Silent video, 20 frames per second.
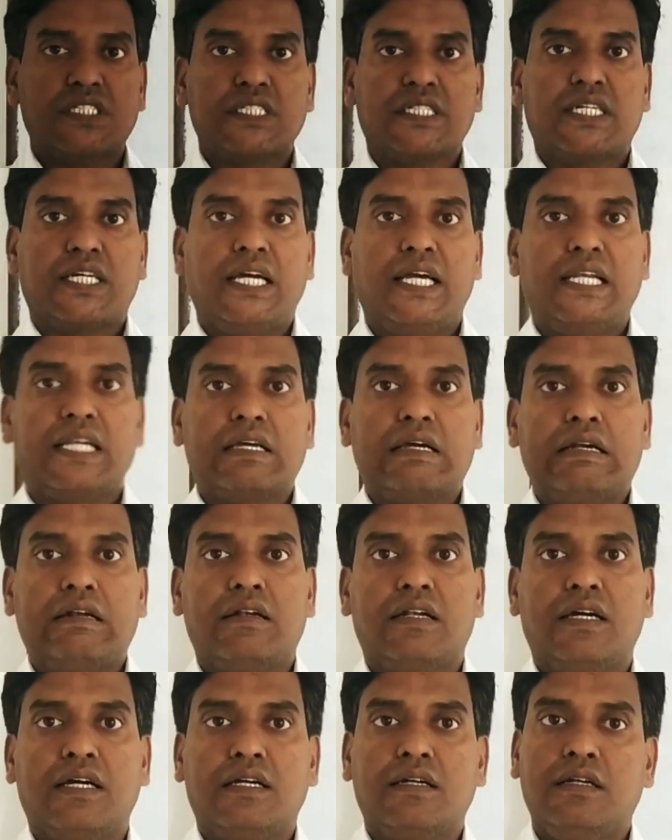can
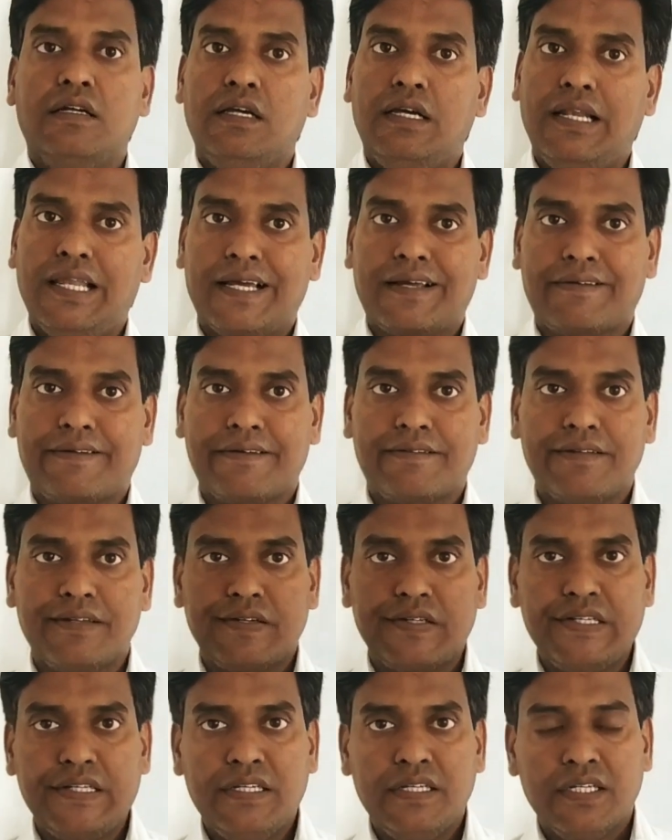conduct electricity,
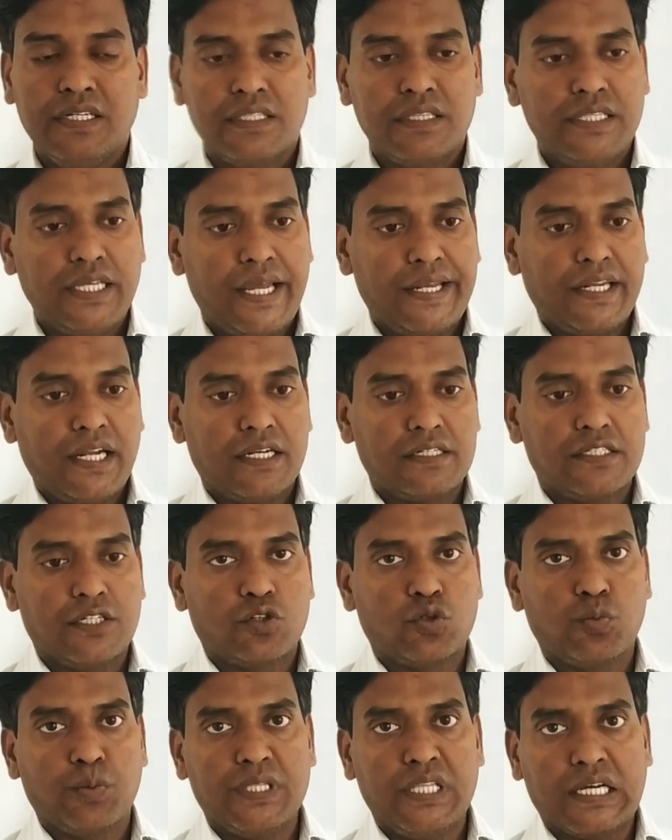that are said to be
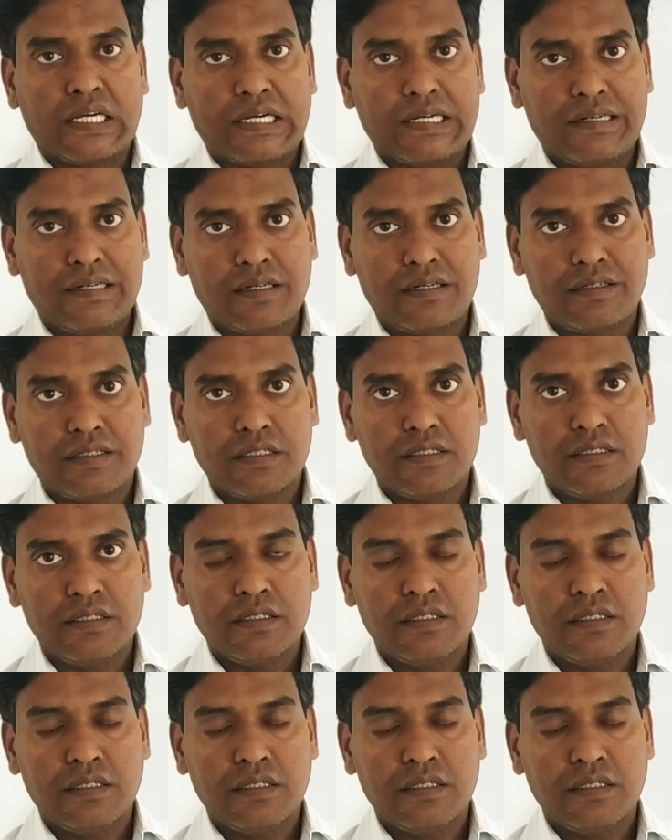the conductor.